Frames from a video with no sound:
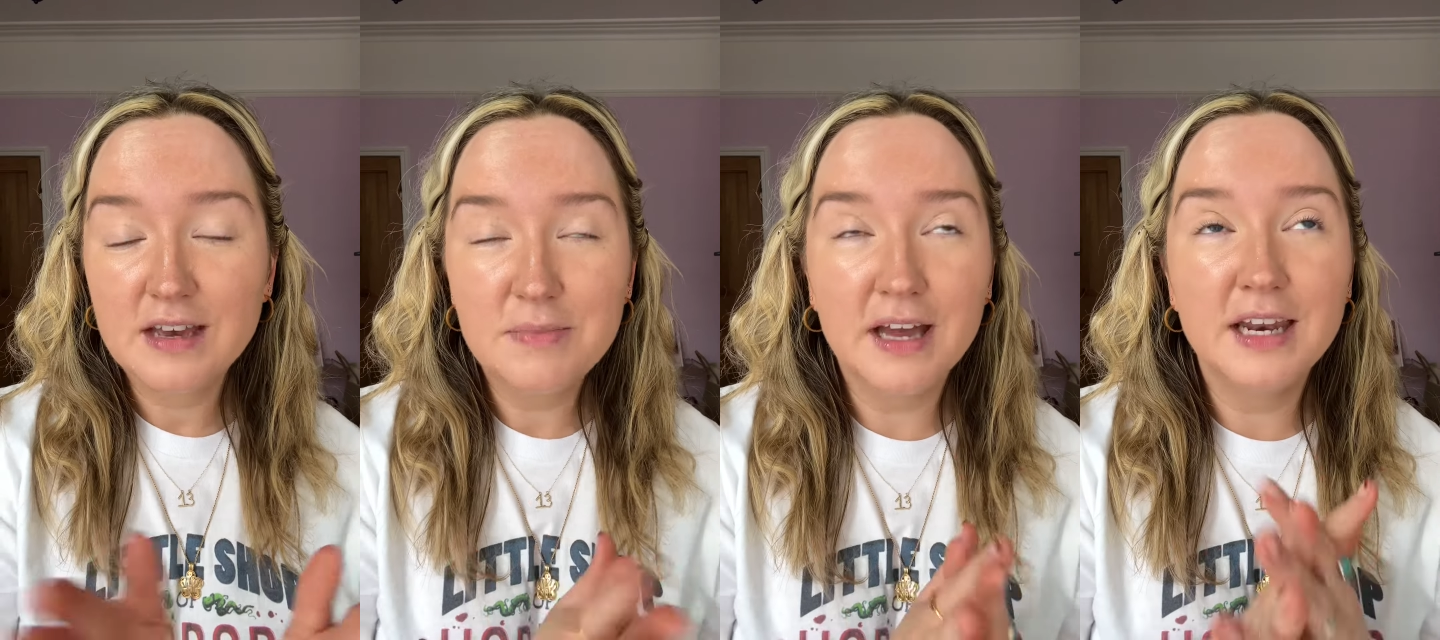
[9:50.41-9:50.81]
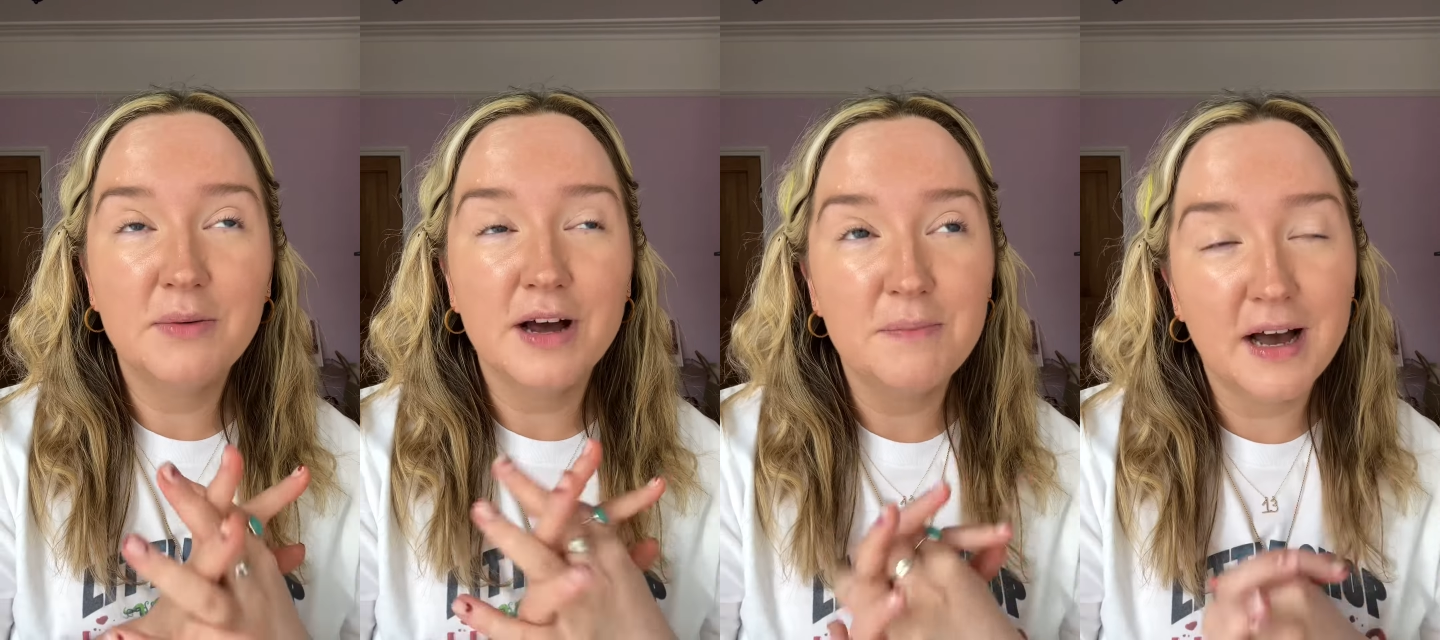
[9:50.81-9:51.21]
But
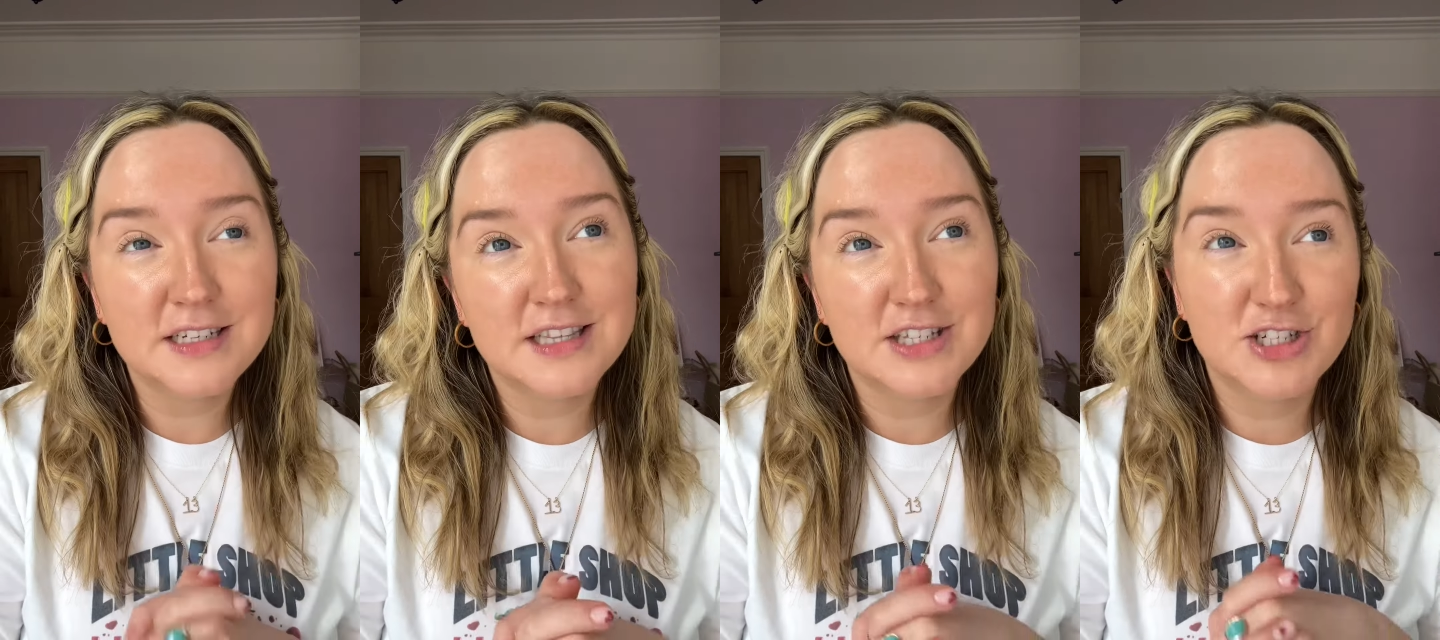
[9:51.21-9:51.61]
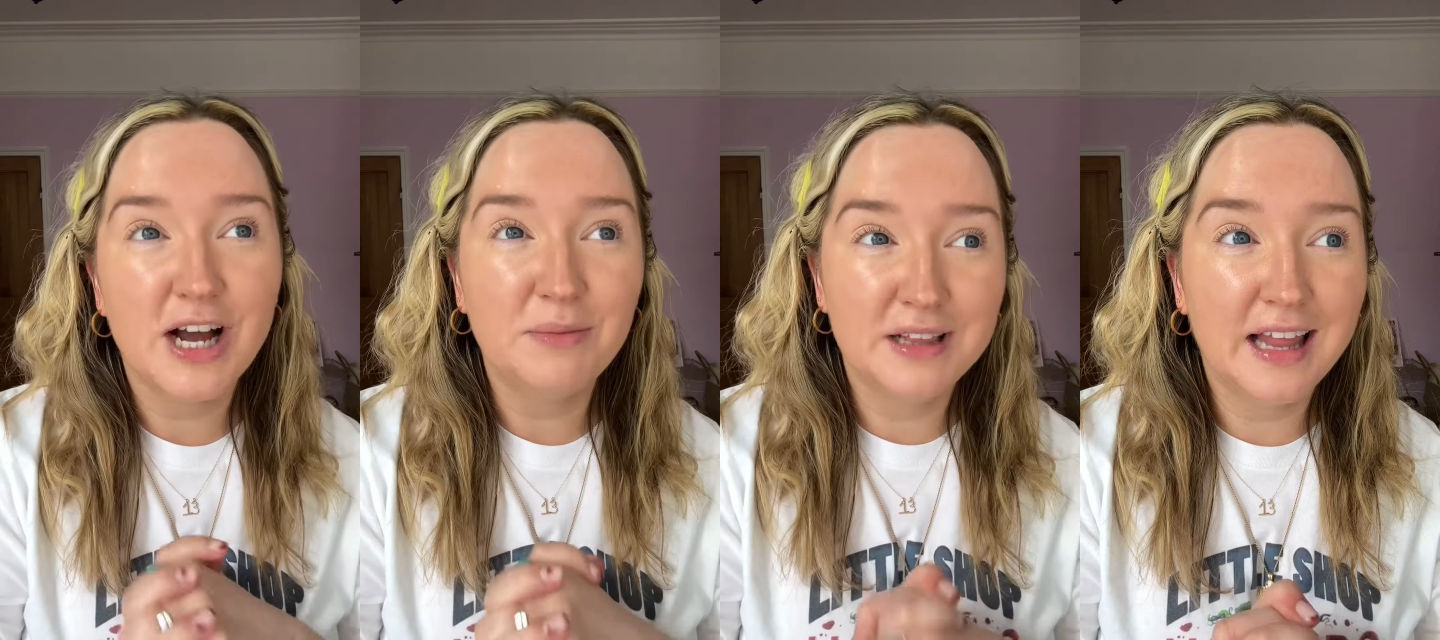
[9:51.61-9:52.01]
anyway, back to this
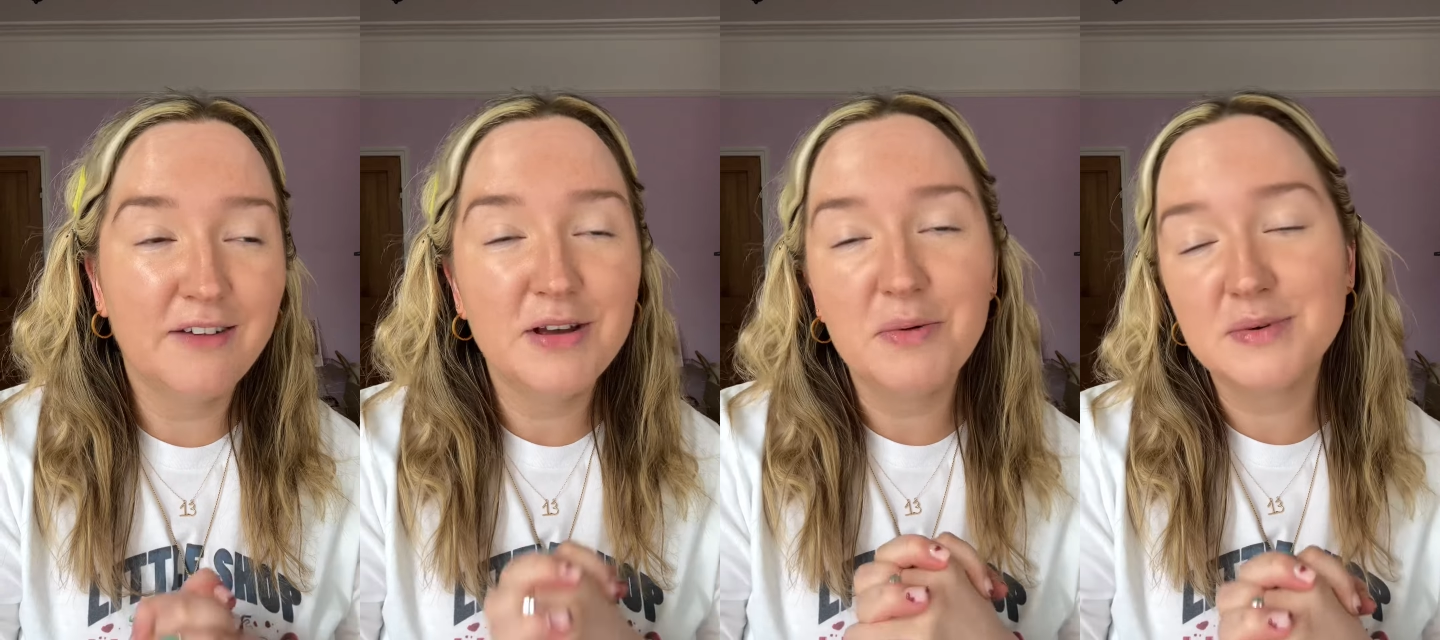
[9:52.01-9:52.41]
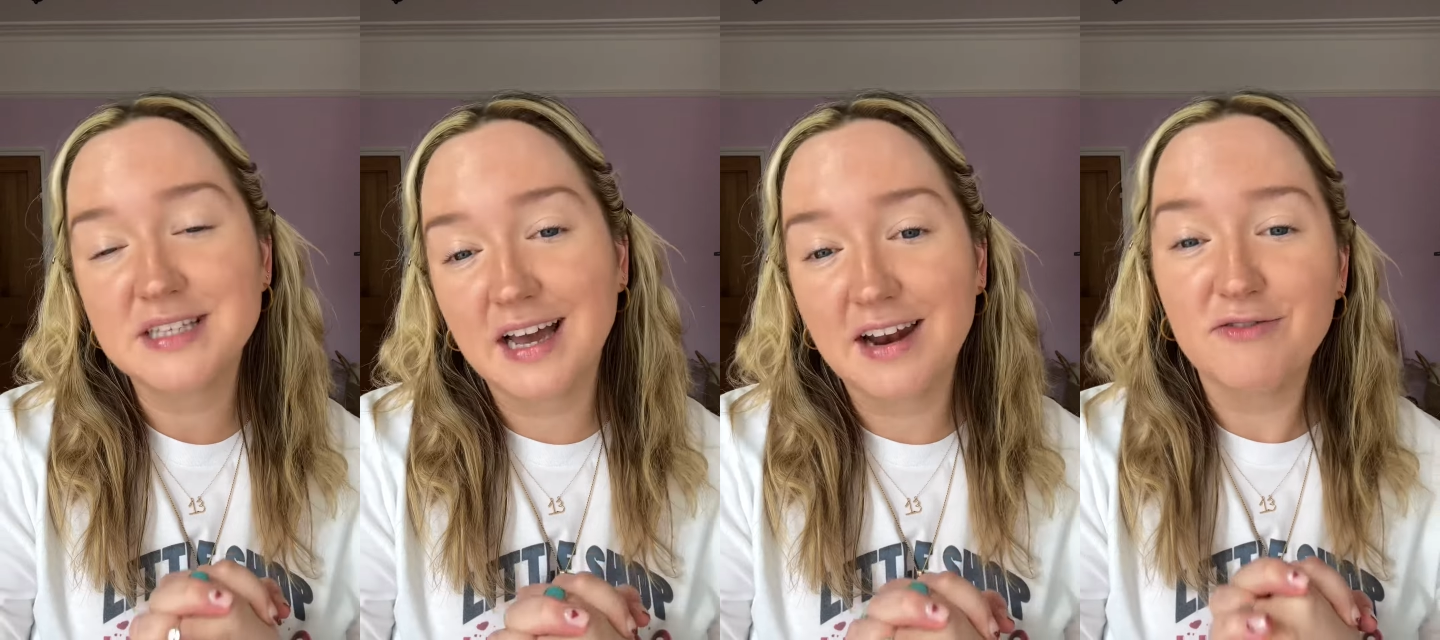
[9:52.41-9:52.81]
chat with Larry. We were
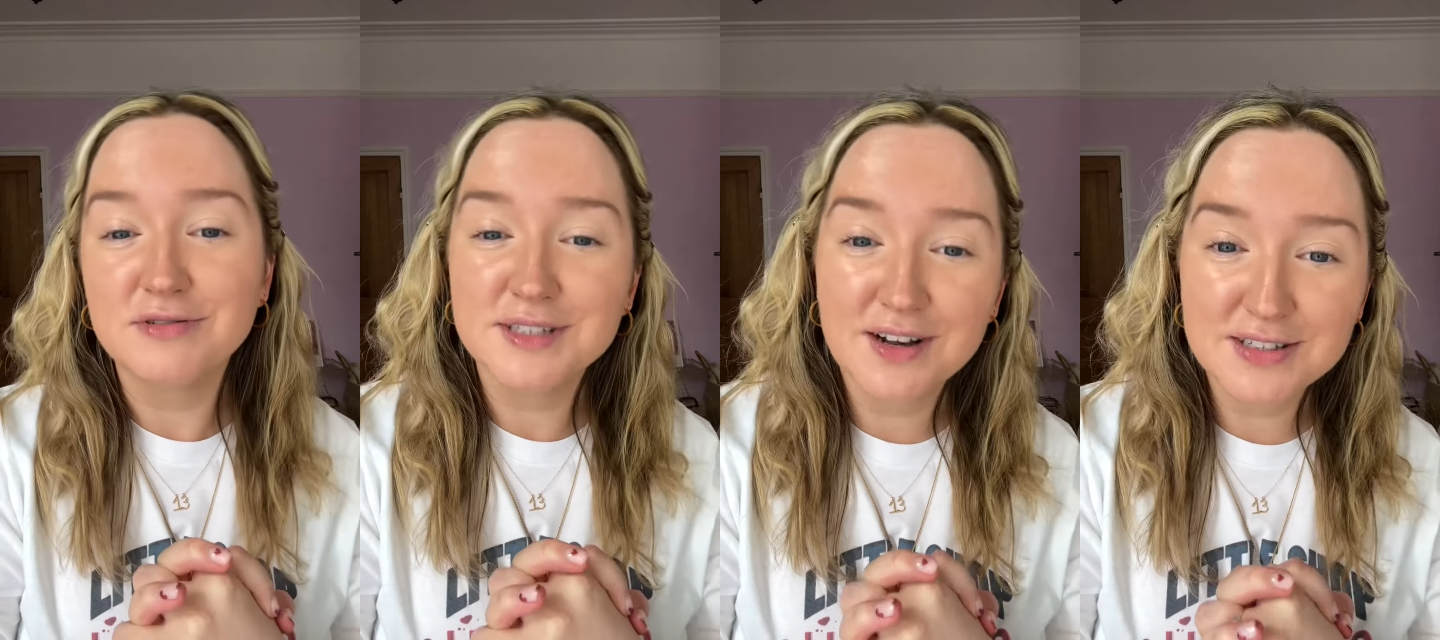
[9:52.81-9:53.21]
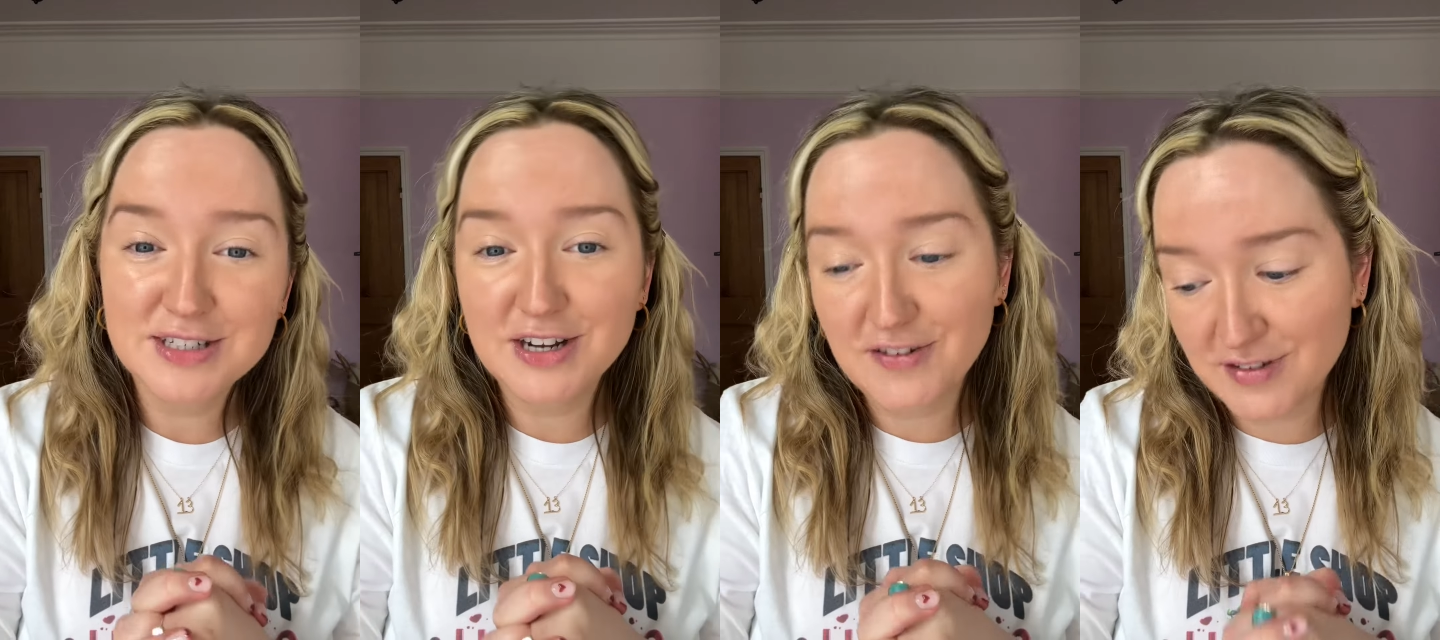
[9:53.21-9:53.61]
saying everyone's got
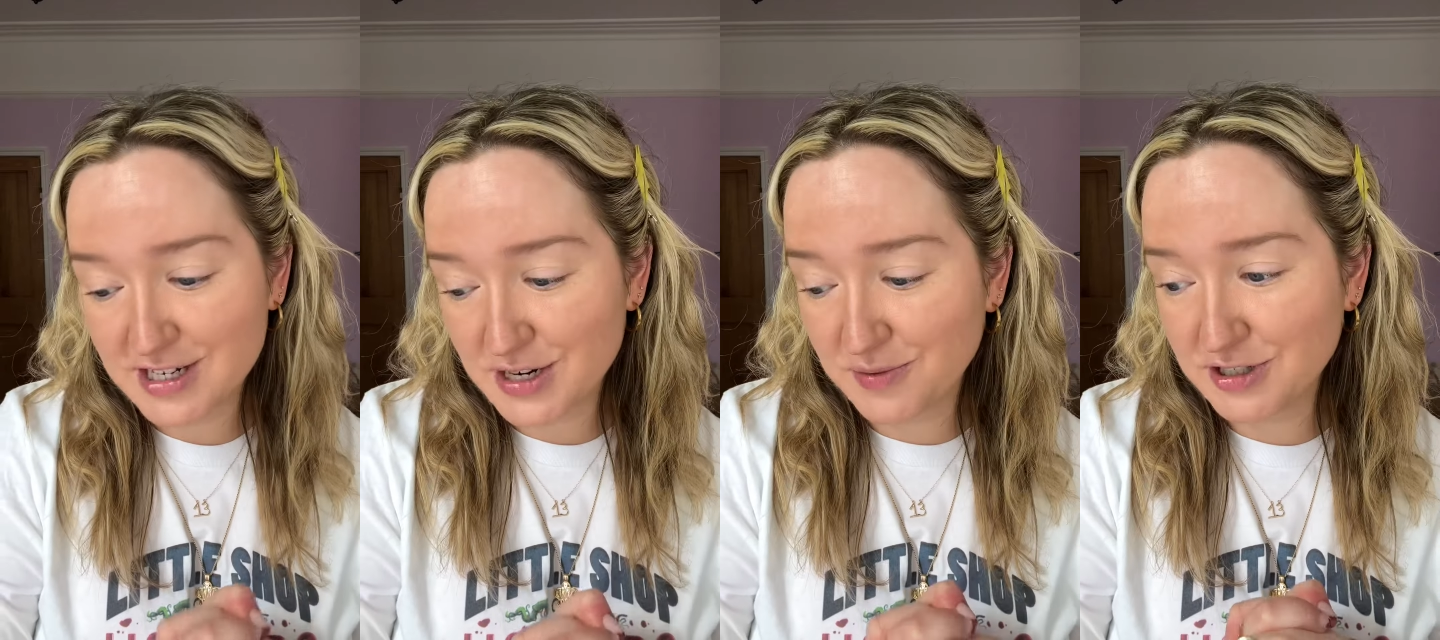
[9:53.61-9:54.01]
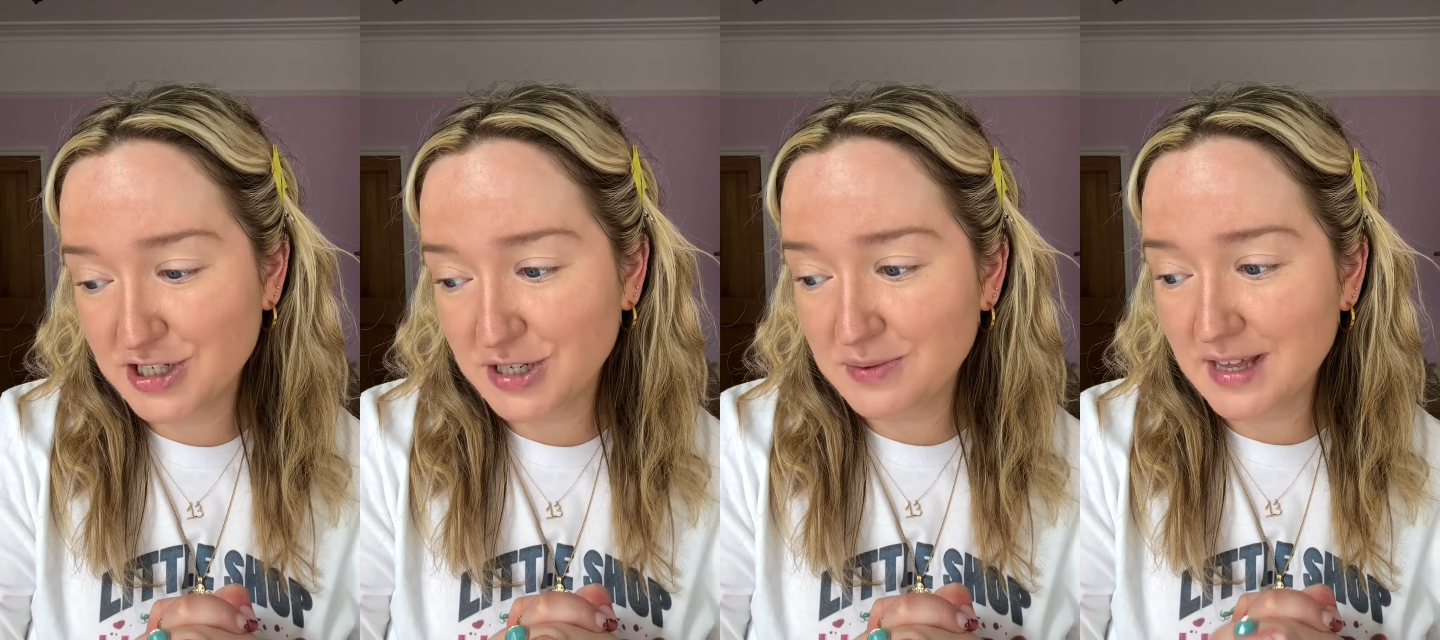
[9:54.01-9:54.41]
stuff and they don't know what to
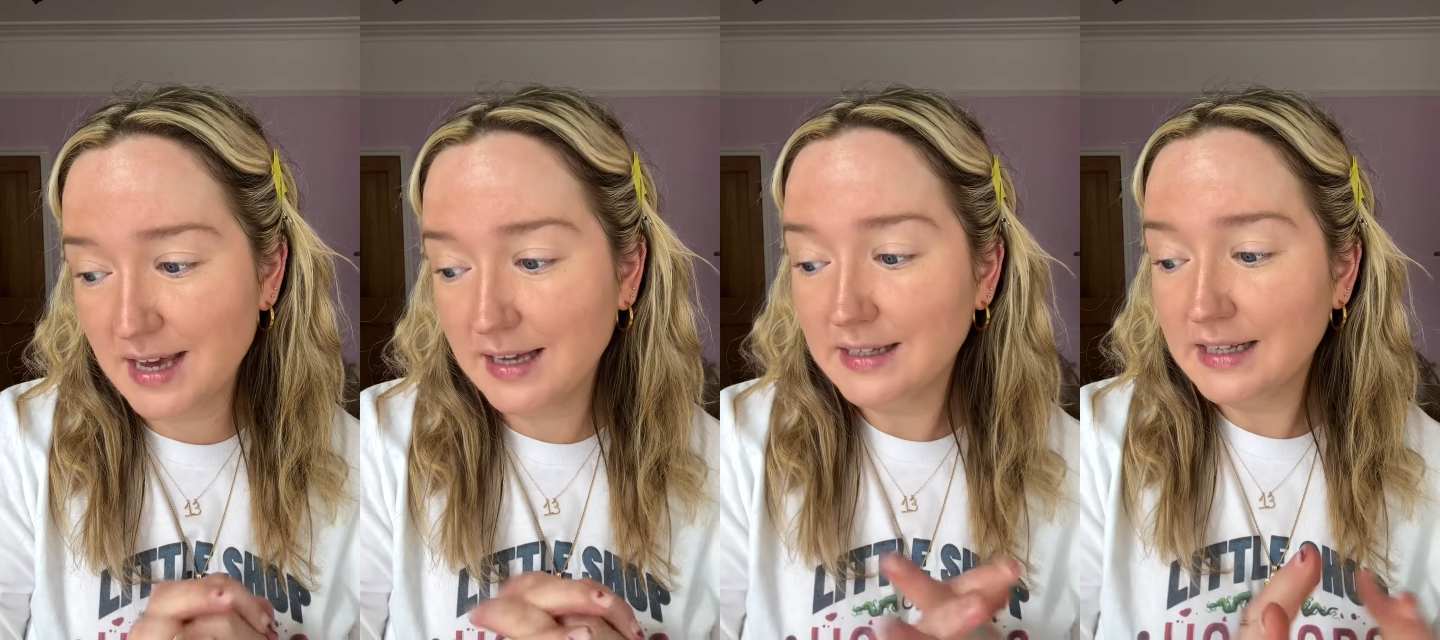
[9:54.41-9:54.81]
do with it.